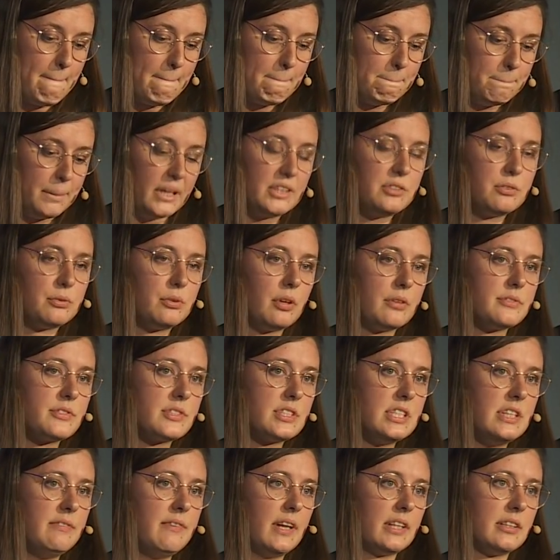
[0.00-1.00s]
But you don't
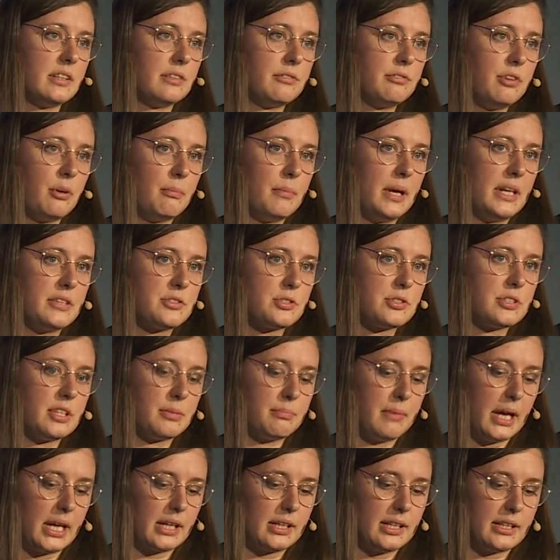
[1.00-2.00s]
see that information
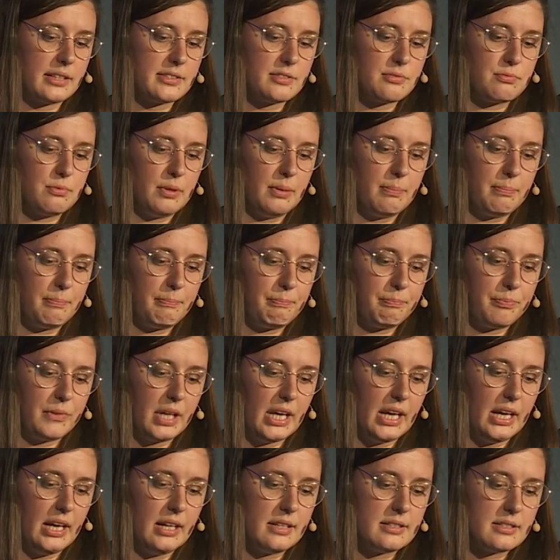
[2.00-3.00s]
in my clickstream.
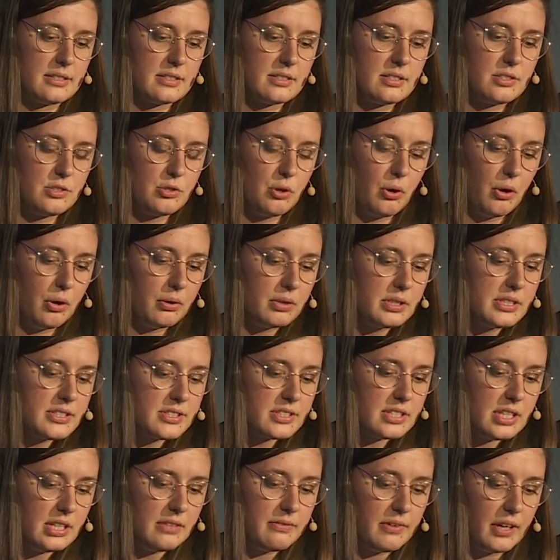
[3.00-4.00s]
And you only
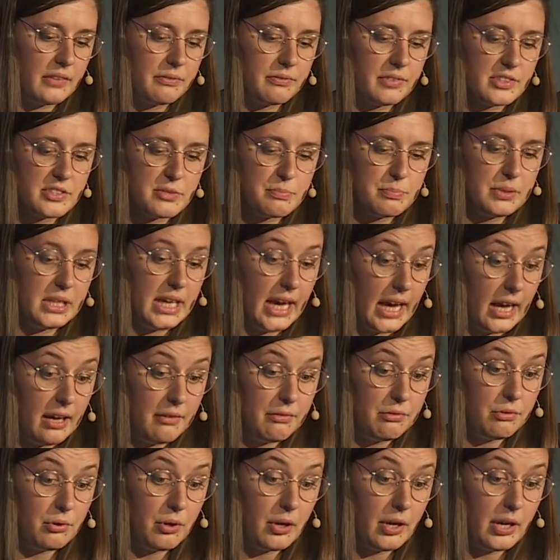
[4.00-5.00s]
see that this
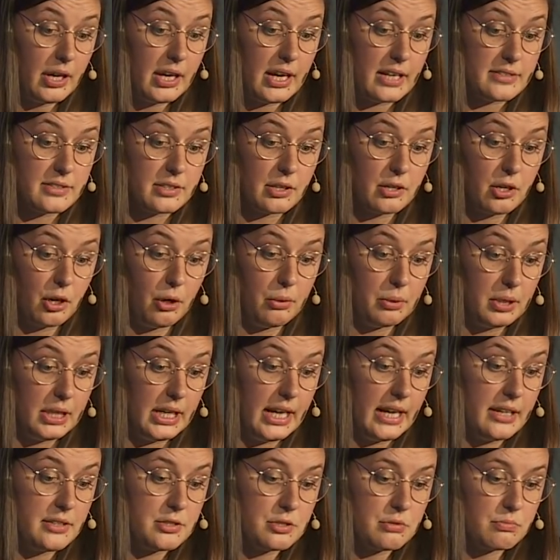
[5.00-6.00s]
behavior has a
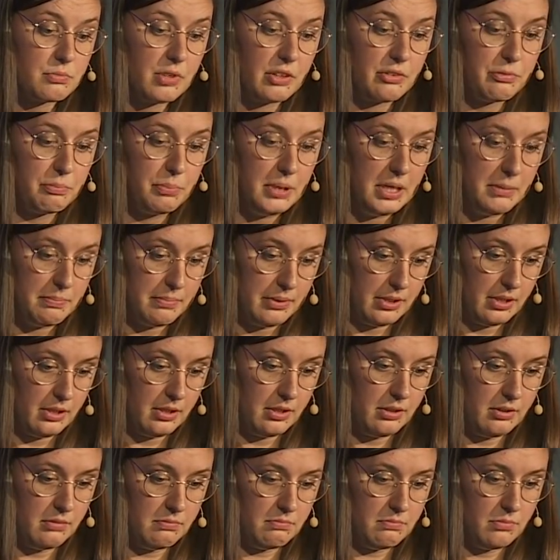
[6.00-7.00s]
correlation with
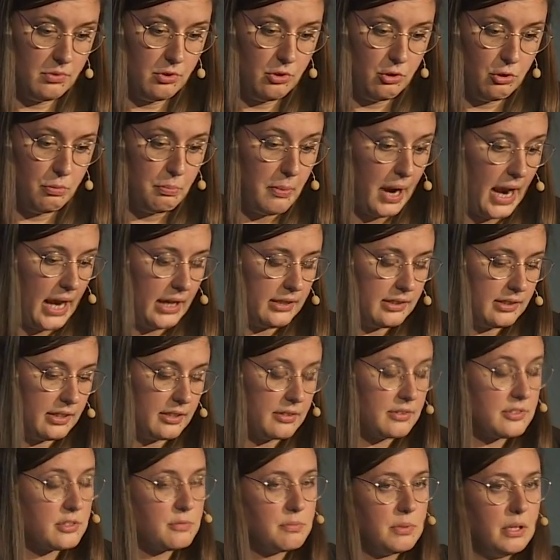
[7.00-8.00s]
people who might
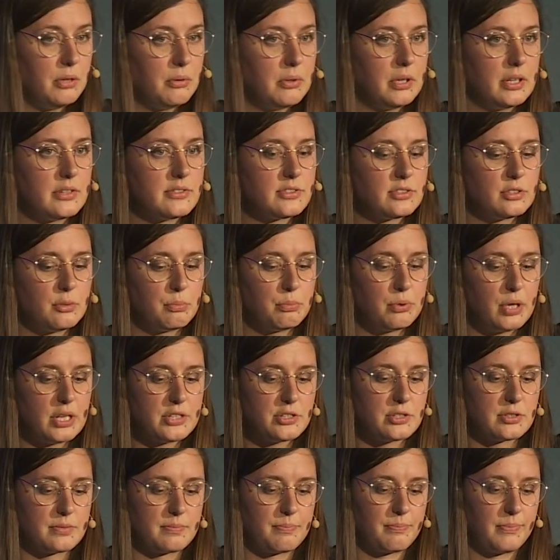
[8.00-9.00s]
experience
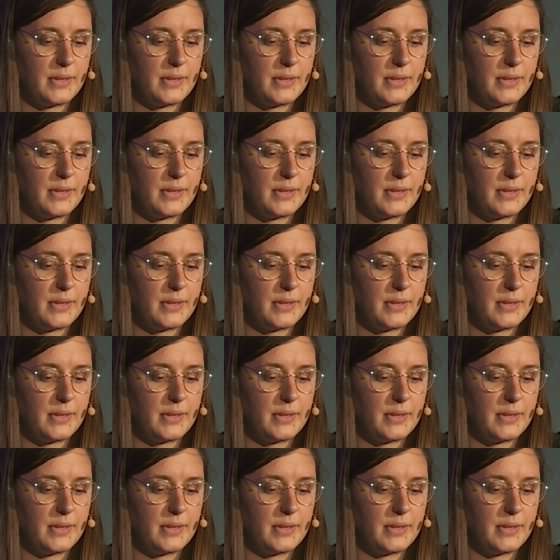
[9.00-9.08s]
depression.